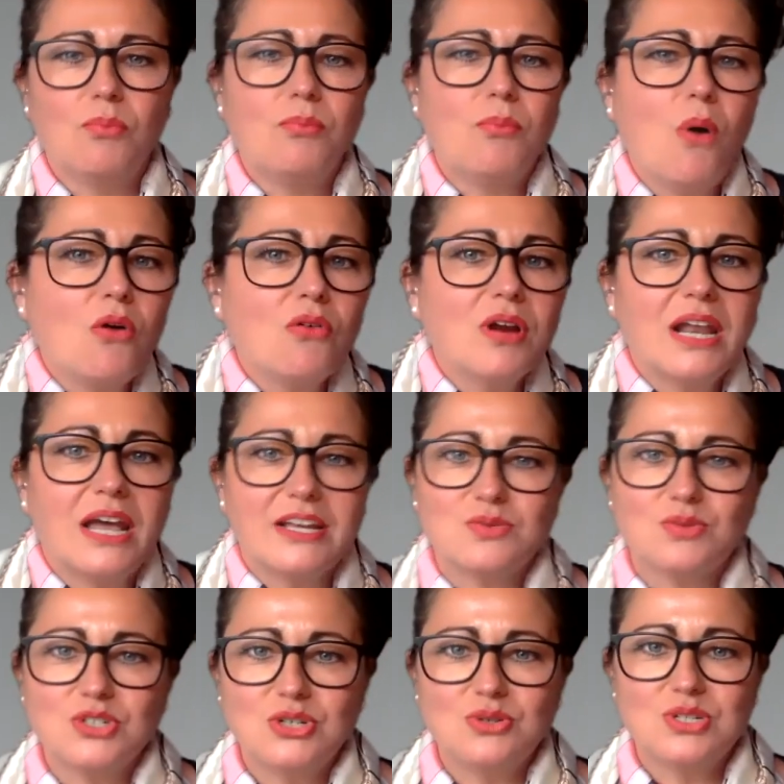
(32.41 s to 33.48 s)
more or less,
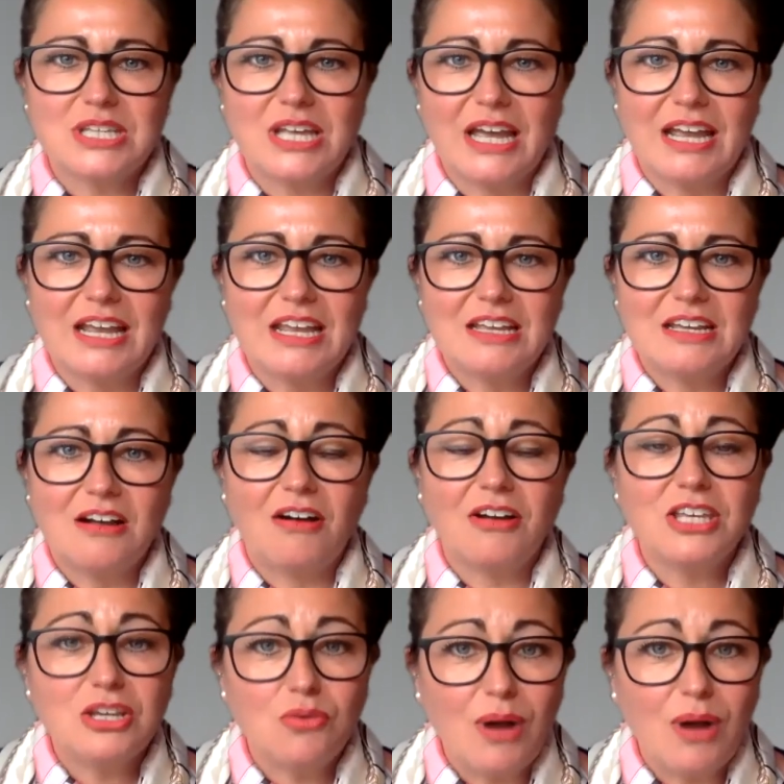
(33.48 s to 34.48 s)
would you say, are you